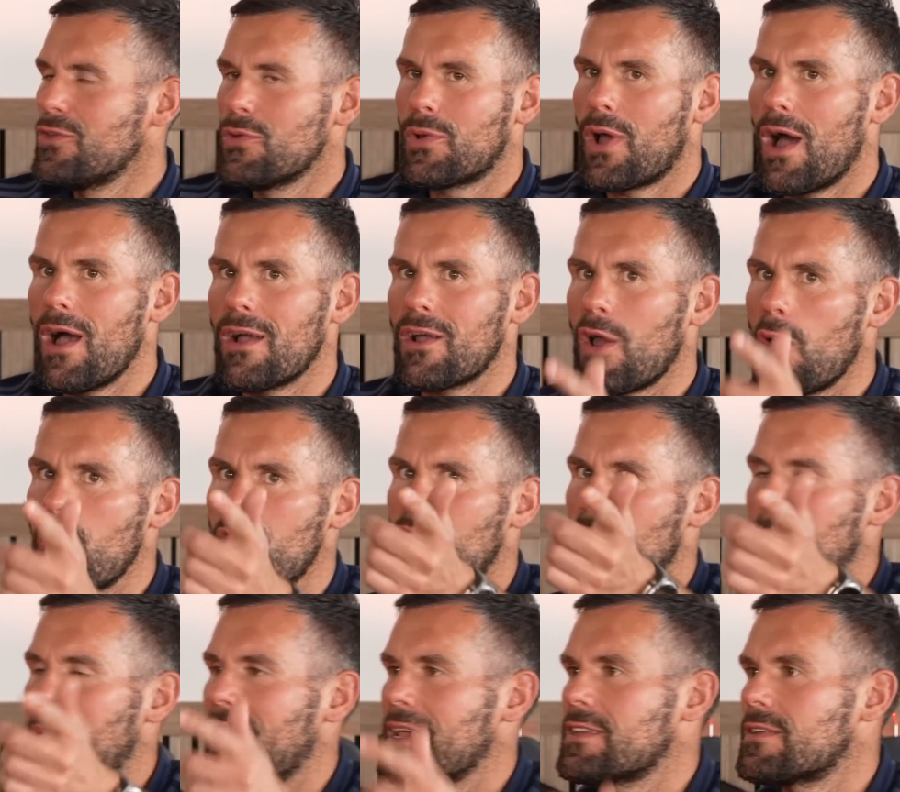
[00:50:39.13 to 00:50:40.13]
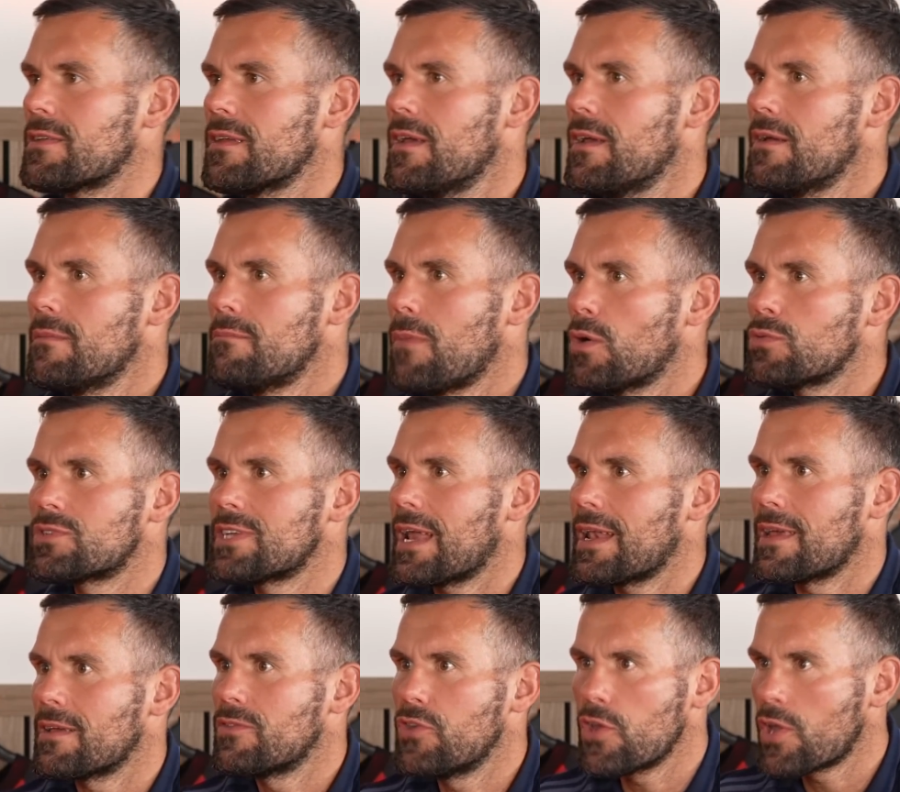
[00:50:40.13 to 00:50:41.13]
You can't go and replace Mo
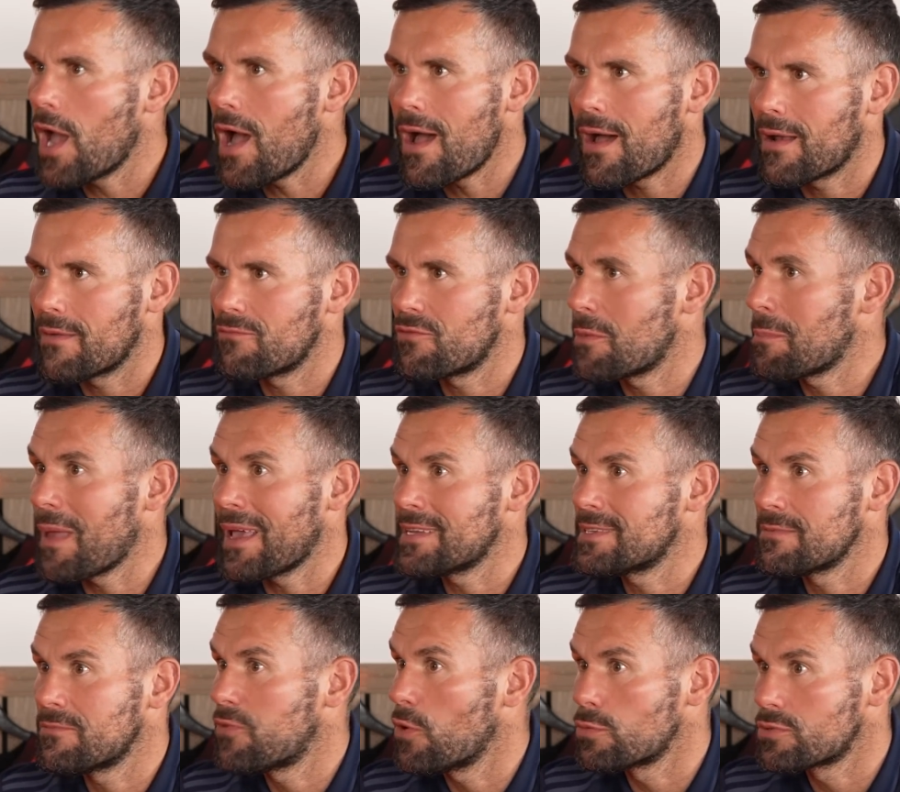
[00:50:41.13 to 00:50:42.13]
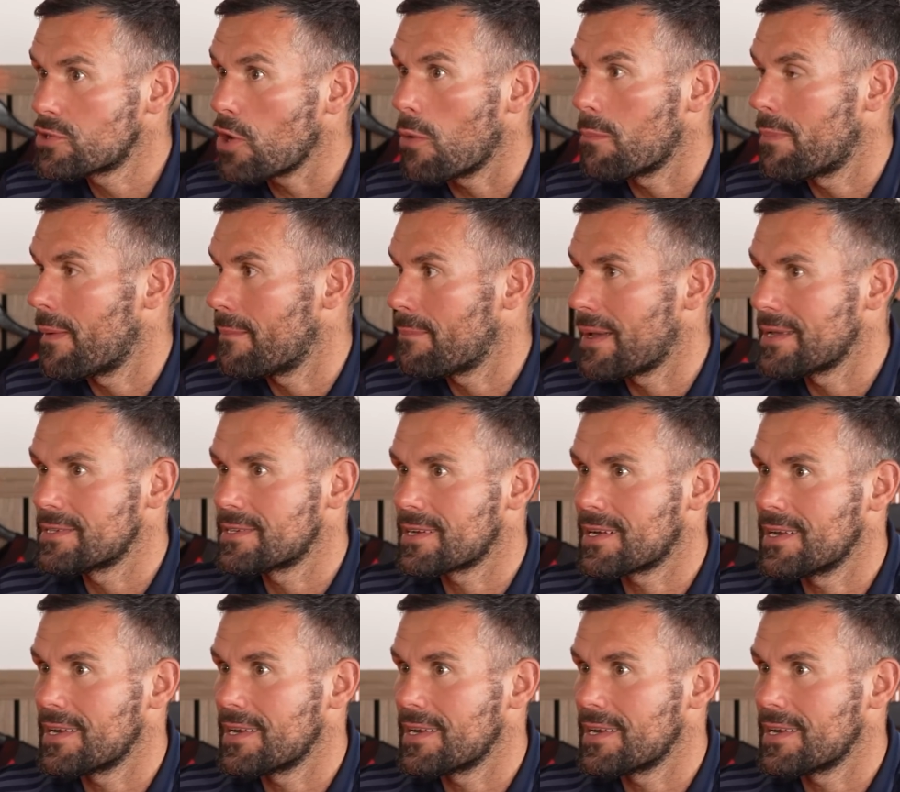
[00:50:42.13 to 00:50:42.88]
Salah. You can't replace him full stop. Basically.